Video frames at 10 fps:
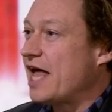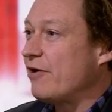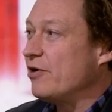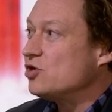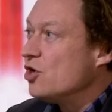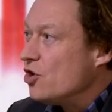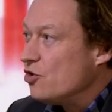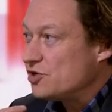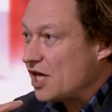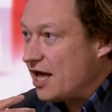language,
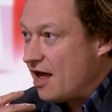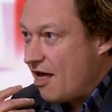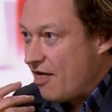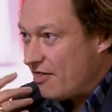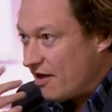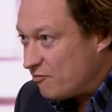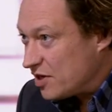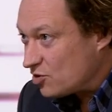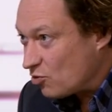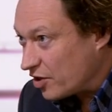who say they've
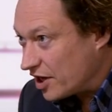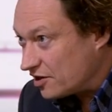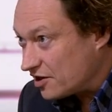been talking